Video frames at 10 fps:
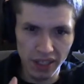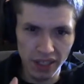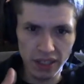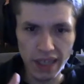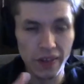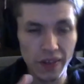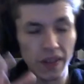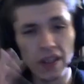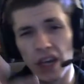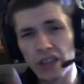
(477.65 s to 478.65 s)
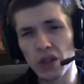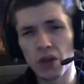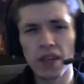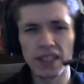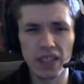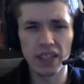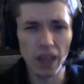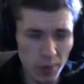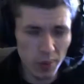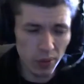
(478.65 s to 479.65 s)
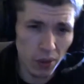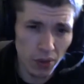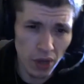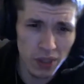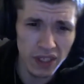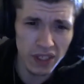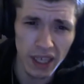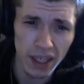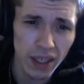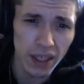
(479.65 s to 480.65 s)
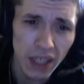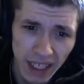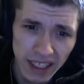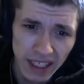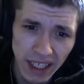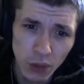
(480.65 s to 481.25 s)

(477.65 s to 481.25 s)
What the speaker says: Yeah, and then another thing that a lot of people don't know is that like Sensui